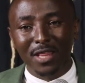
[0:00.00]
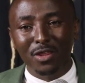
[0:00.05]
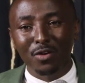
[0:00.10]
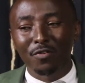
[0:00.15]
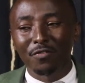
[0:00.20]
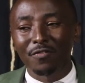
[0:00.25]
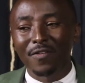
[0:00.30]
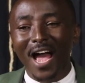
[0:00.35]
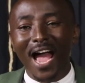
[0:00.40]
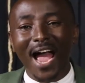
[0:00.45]

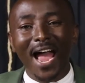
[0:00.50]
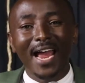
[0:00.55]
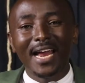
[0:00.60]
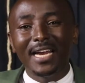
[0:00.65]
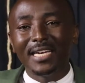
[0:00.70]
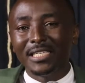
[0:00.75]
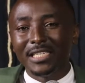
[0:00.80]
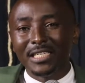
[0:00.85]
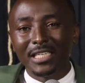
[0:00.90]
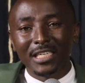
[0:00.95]
of
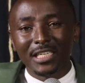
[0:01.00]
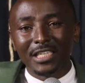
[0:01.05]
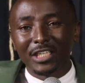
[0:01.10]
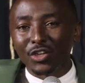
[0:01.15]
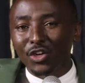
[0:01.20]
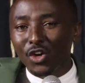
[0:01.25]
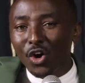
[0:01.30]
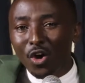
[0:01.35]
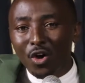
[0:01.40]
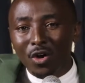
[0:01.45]
I
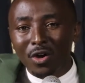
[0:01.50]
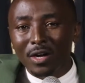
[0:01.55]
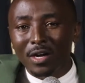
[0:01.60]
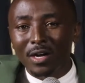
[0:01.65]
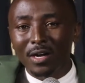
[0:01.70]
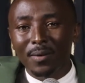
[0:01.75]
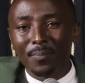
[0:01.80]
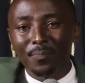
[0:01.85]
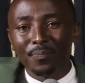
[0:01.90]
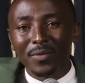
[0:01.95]
did
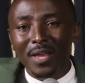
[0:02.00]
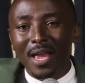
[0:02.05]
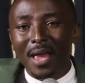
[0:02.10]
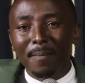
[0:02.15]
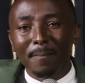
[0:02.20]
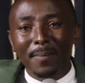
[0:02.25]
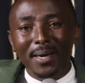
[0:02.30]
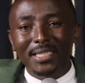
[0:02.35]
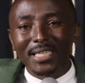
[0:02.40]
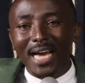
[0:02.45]

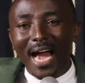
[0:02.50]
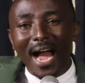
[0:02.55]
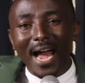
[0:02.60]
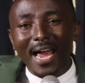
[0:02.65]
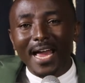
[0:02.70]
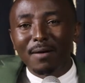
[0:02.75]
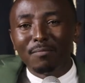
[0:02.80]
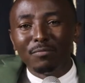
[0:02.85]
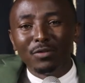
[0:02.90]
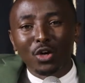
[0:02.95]
wrong, but
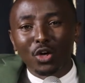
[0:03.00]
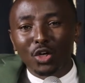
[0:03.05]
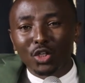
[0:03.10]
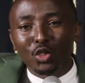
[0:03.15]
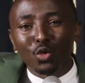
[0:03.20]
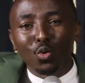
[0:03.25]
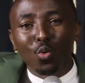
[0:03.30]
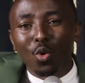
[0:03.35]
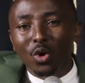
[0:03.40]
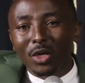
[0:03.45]
I am
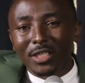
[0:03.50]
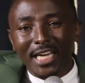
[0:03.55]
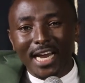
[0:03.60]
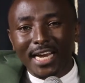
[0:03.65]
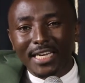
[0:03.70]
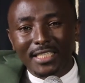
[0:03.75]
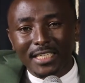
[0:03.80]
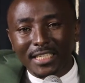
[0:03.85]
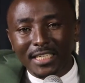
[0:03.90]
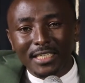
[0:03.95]
not what
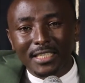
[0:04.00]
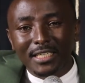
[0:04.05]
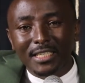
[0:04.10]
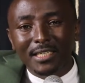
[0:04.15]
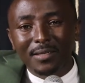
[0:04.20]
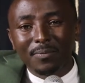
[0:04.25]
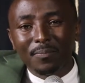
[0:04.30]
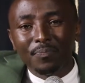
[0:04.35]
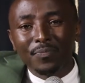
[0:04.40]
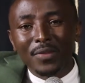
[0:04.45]
I
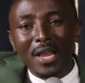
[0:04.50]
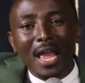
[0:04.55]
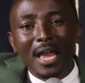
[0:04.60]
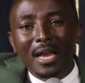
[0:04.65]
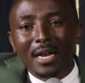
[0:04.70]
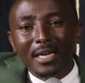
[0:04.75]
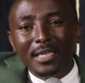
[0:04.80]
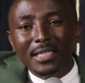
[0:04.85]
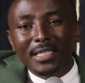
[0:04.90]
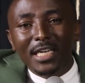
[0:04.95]
did.
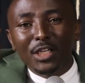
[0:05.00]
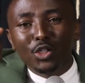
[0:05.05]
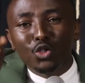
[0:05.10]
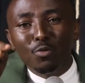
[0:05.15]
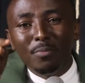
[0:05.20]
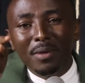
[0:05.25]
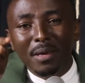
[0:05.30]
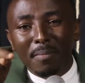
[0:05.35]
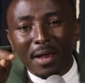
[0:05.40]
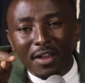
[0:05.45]
Listen
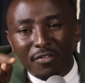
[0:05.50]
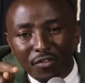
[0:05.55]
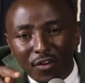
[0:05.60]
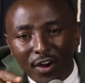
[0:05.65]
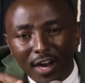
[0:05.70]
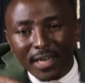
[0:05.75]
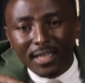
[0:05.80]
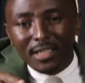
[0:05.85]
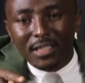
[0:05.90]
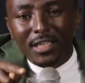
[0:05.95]
to me, my
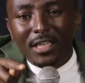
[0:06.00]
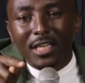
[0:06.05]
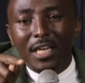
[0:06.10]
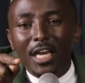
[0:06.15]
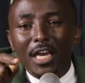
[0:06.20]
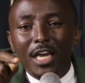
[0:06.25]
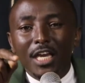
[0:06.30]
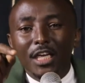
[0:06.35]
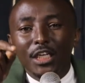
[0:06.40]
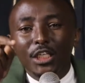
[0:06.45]
friend,
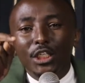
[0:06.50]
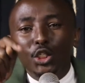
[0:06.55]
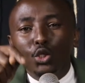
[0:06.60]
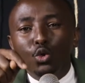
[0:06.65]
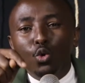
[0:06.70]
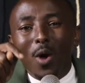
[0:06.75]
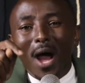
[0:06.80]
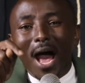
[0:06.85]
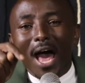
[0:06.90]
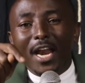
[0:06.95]

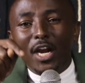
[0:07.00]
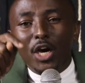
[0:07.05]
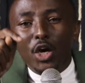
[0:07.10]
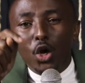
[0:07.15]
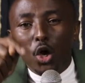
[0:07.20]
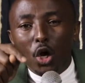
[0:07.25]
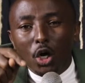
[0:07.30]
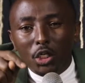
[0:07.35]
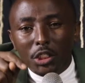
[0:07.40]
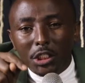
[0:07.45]
you are
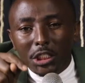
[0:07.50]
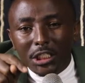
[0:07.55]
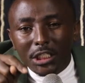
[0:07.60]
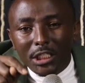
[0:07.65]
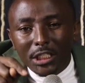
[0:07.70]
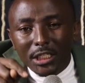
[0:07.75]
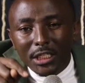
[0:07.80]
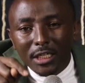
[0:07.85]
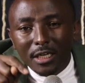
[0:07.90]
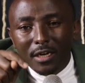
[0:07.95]
not
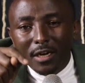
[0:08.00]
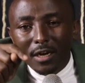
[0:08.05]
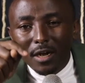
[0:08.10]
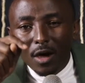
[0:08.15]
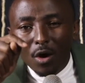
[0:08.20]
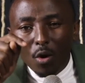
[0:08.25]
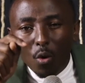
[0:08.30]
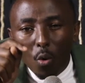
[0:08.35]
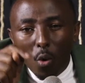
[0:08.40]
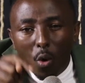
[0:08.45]

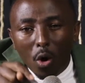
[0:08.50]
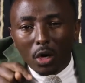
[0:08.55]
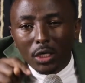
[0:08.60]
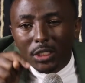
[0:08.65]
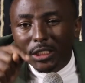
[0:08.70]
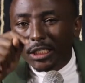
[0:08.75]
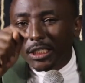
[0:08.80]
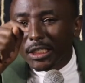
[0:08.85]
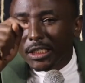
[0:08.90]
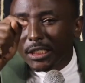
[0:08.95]

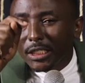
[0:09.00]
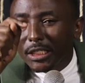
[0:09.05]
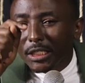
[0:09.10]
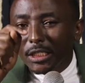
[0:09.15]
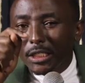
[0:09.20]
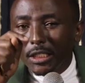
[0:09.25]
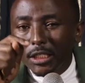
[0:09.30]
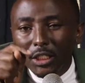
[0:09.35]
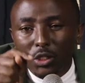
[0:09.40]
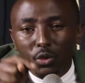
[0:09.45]
what
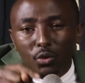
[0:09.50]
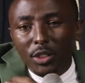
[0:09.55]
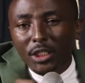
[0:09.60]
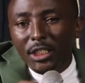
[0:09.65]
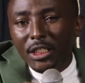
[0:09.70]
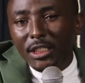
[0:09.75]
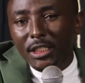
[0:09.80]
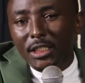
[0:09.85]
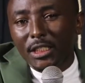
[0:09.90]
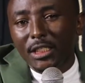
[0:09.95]
you
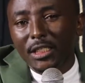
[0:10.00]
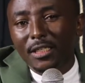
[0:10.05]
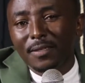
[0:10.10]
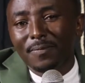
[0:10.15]
did.